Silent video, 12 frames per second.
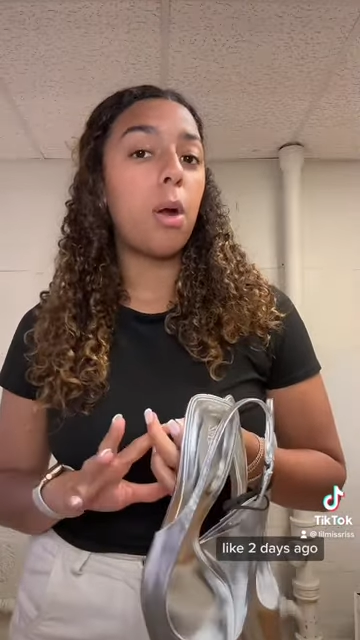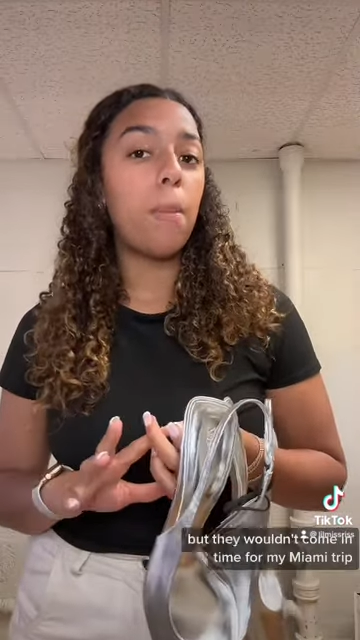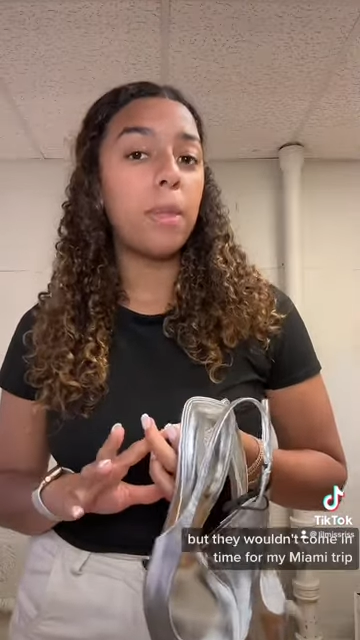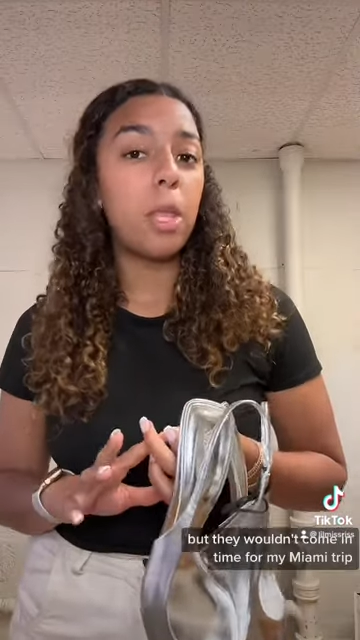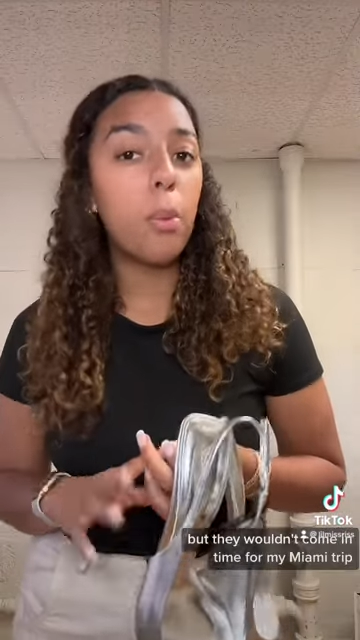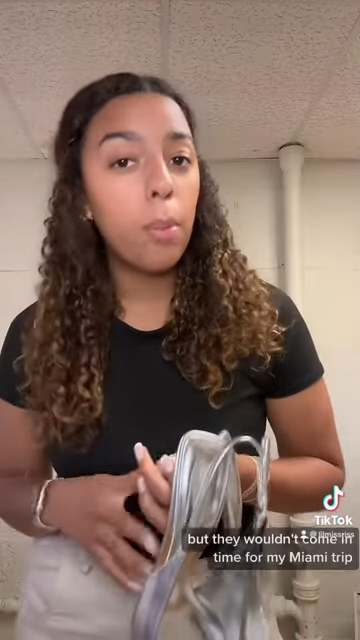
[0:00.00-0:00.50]

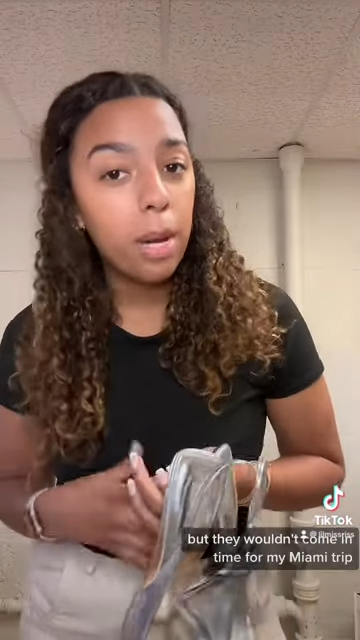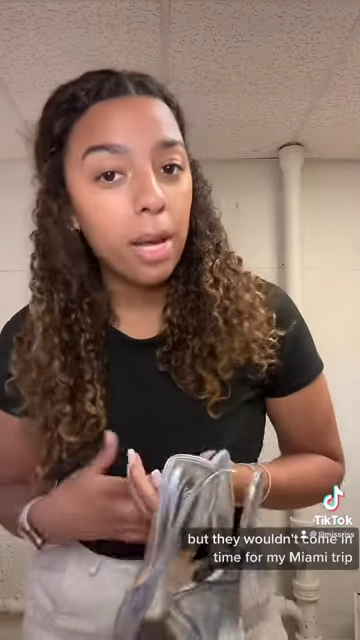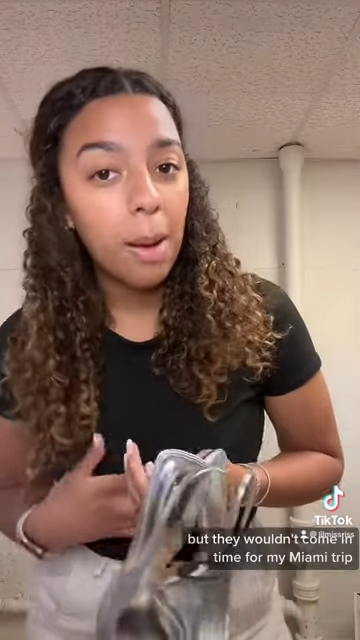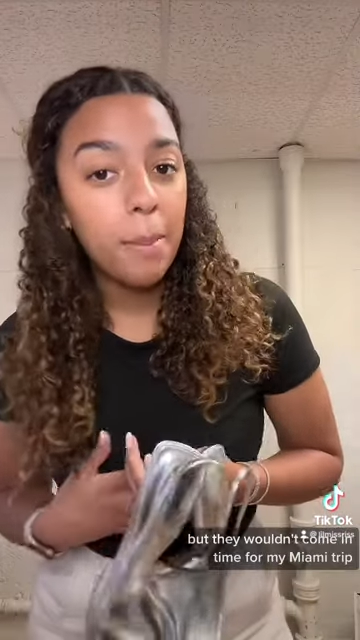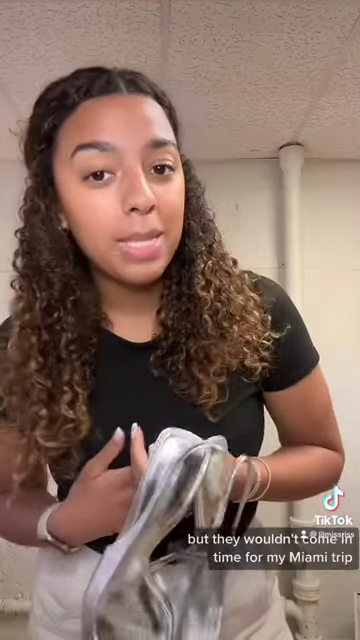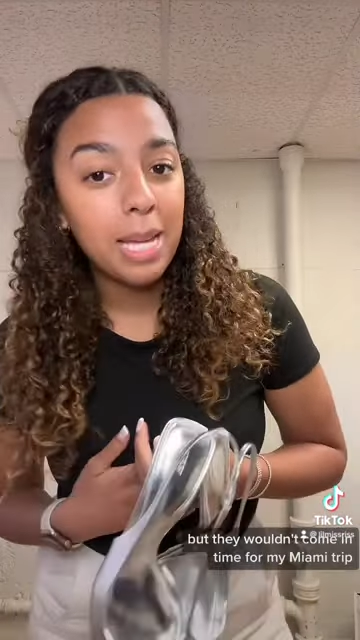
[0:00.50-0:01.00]
but they wouldn't
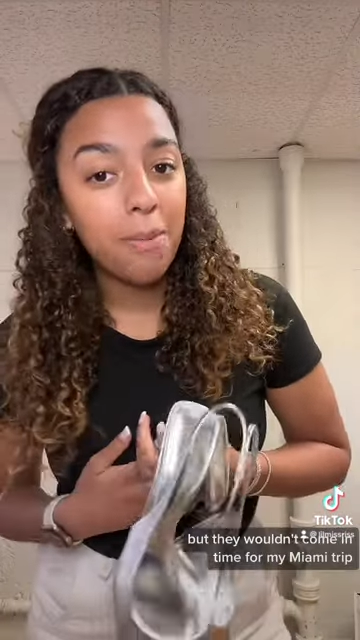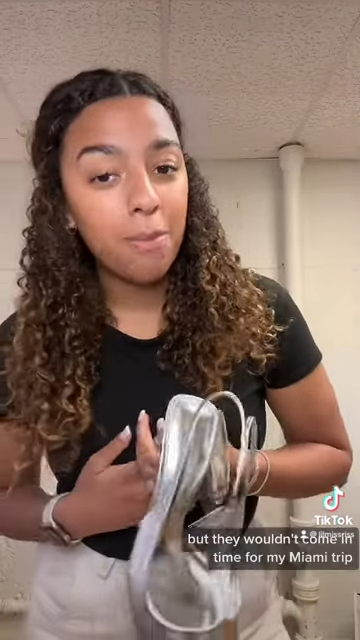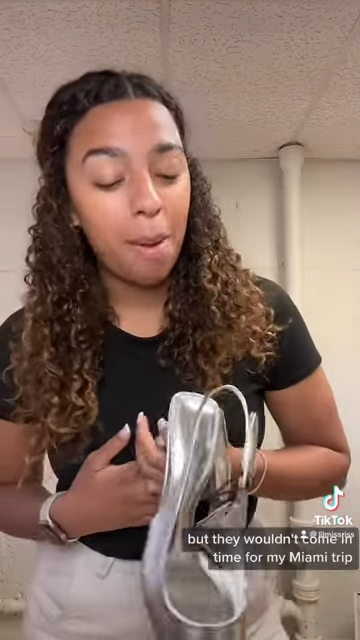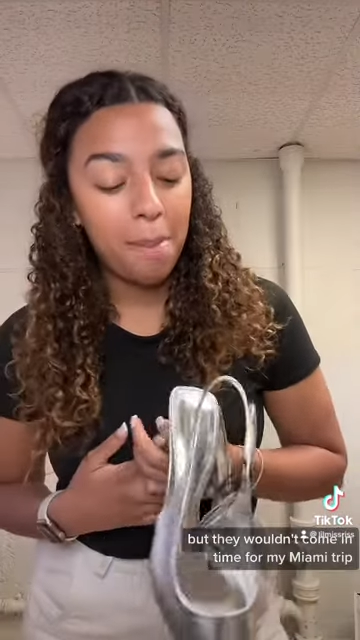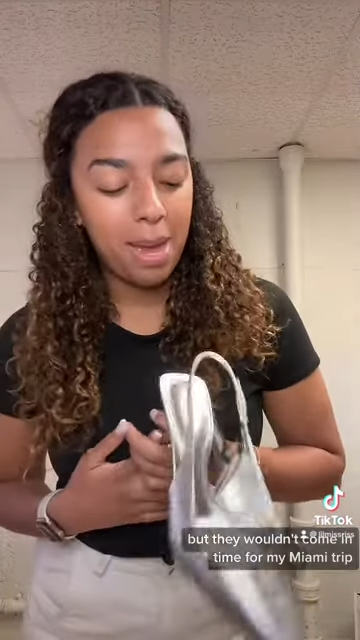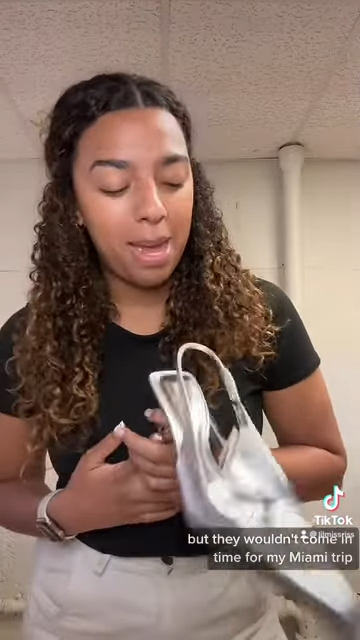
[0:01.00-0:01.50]
come in time for
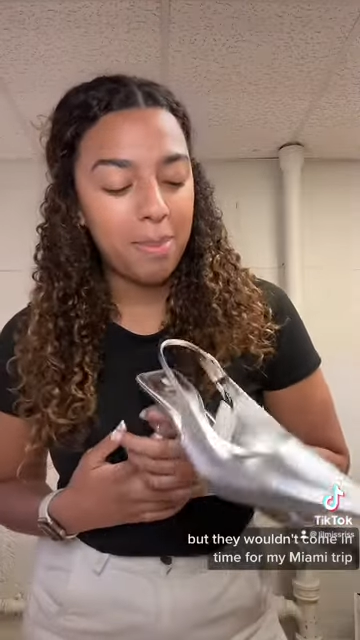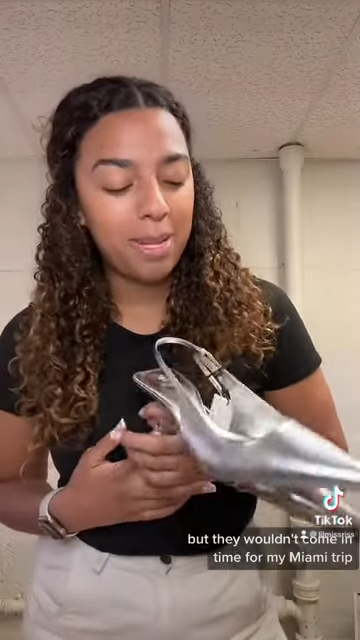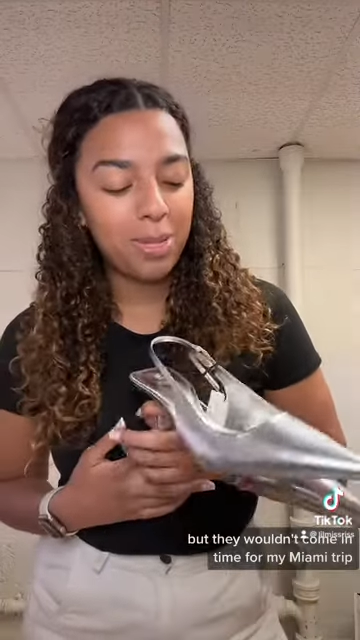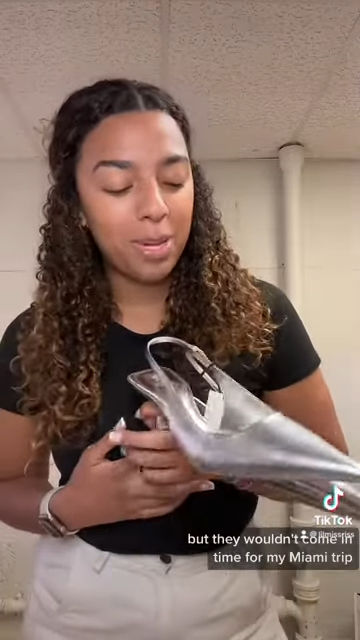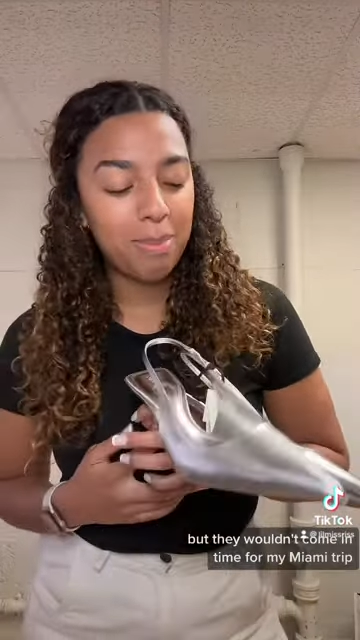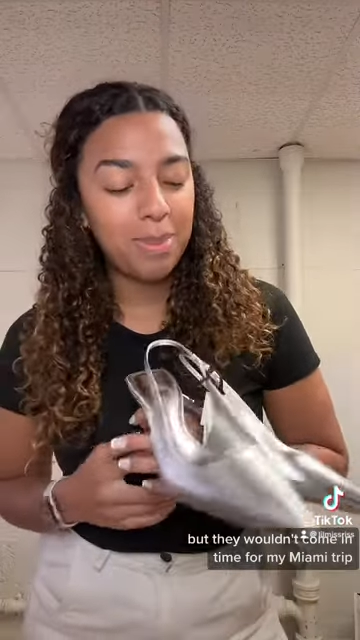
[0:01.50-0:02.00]
my Miami trip.